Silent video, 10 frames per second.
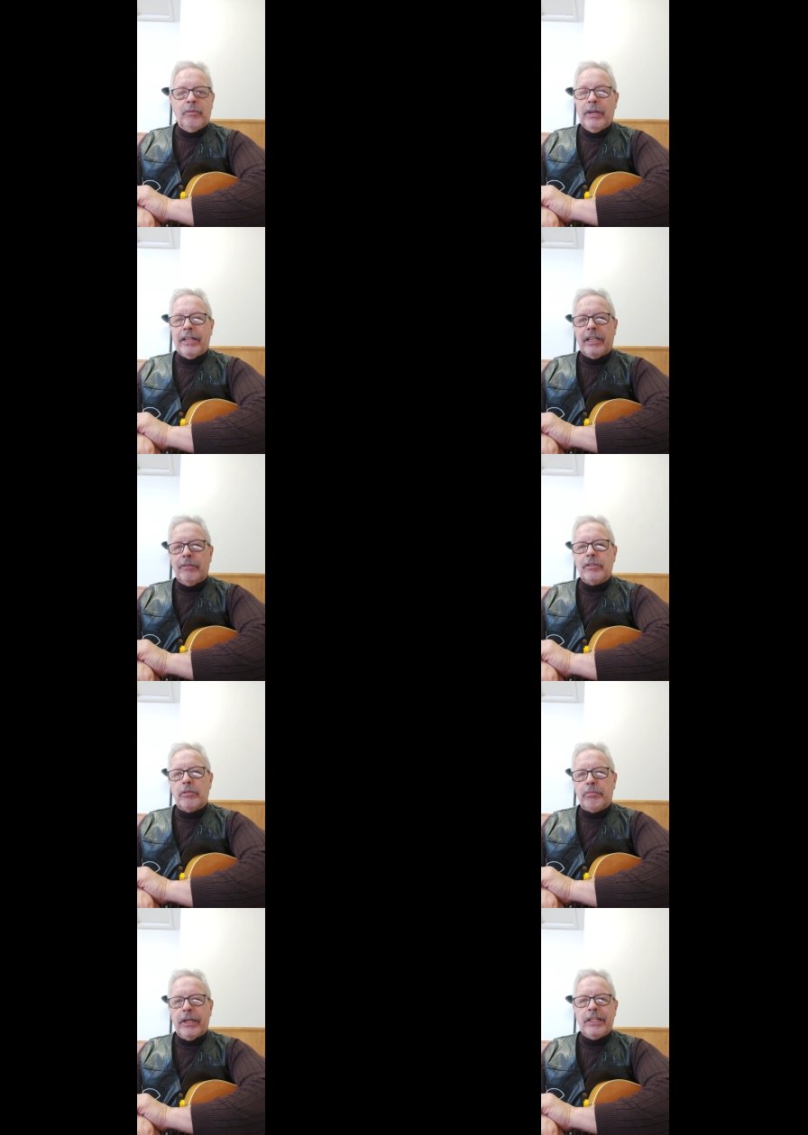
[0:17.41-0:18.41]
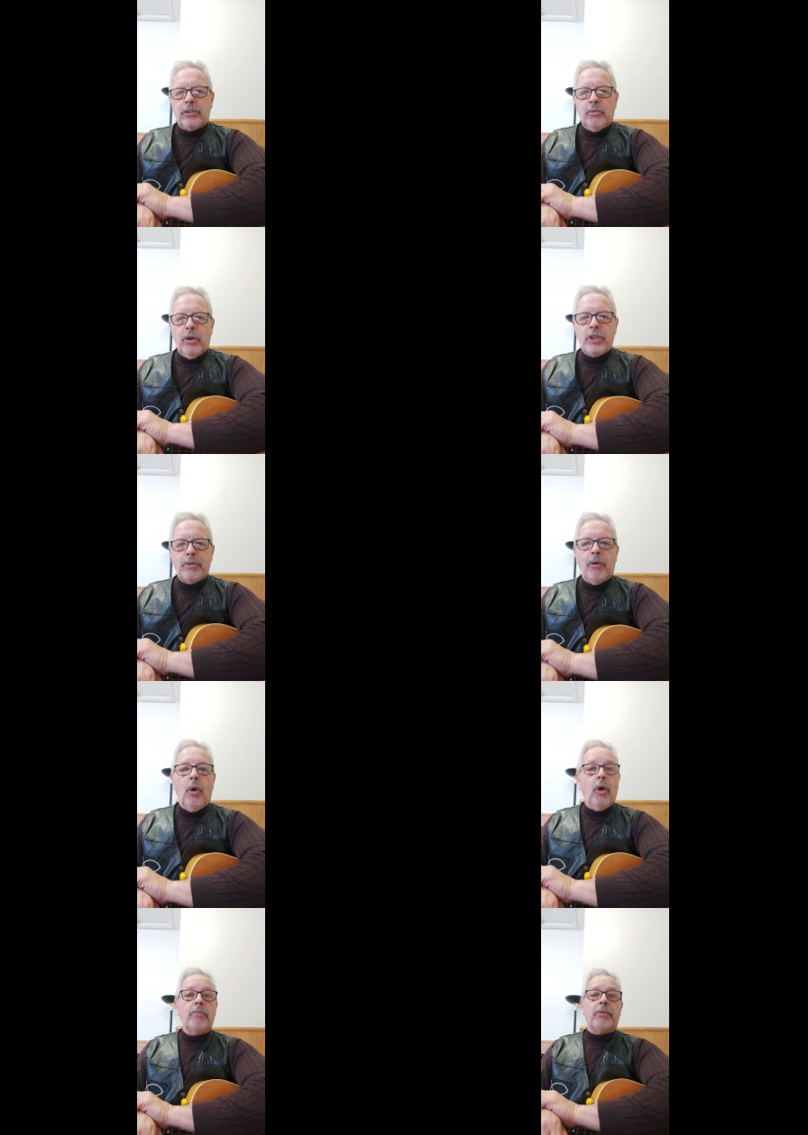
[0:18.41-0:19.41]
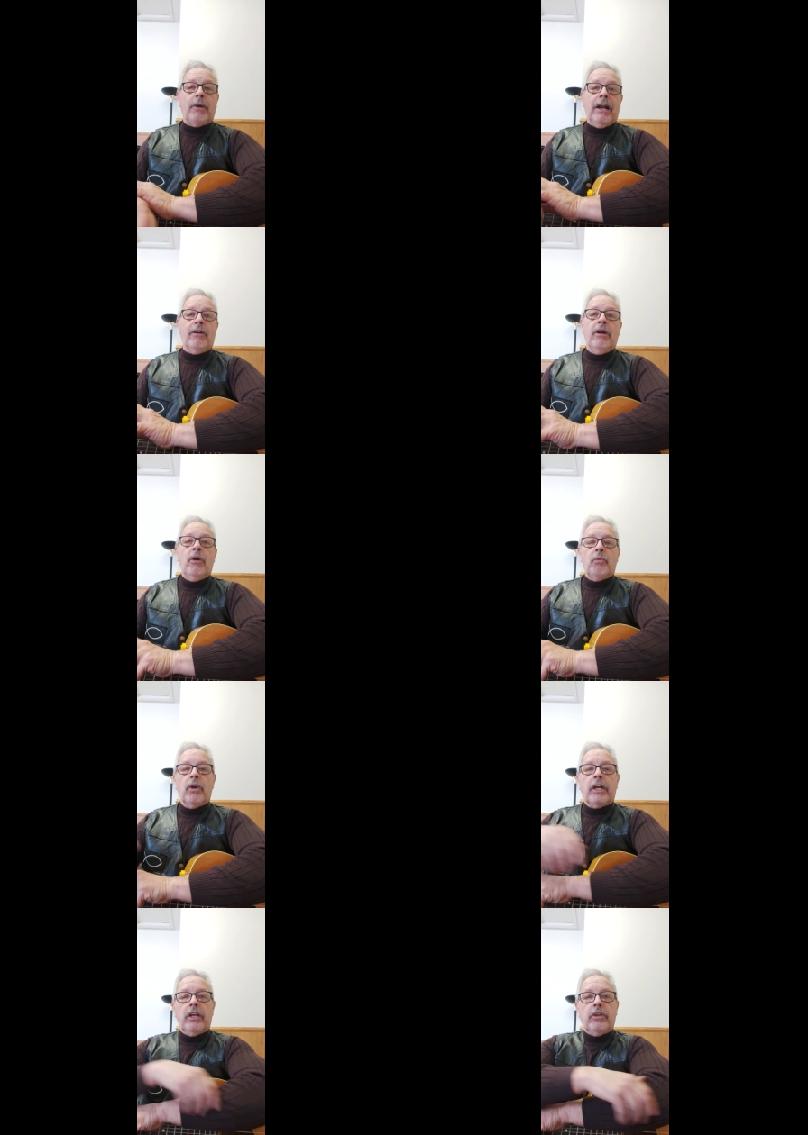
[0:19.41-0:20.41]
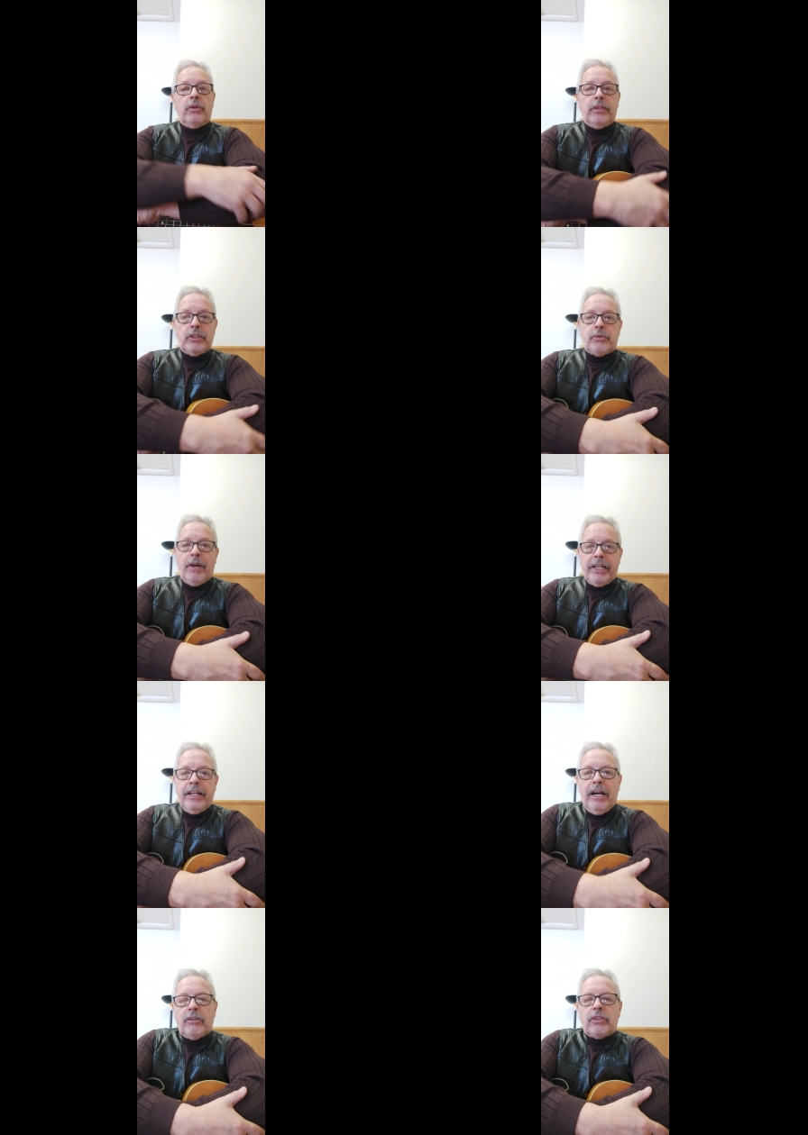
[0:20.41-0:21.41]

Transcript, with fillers: when it comes to praise and worship or prayer, we're going to do this right now.